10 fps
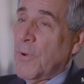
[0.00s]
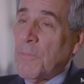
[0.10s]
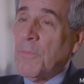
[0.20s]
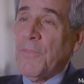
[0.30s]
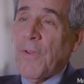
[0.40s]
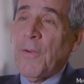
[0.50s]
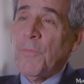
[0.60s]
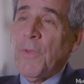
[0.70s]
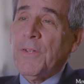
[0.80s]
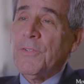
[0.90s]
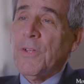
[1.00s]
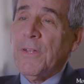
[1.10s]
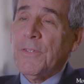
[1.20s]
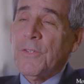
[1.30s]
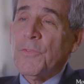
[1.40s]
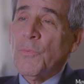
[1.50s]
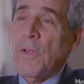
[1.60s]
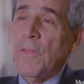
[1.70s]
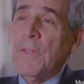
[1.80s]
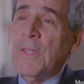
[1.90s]
probably viral meningitis as
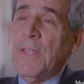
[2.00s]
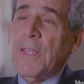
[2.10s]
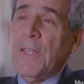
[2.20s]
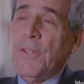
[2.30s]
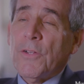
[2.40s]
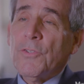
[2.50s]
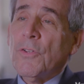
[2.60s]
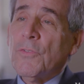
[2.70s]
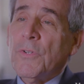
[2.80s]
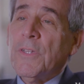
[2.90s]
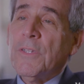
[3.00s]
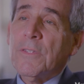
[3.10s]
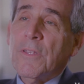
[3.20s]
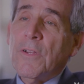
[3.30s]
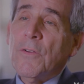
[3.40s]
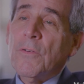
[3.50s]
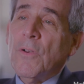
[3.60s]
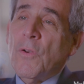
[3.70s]
well in young children is their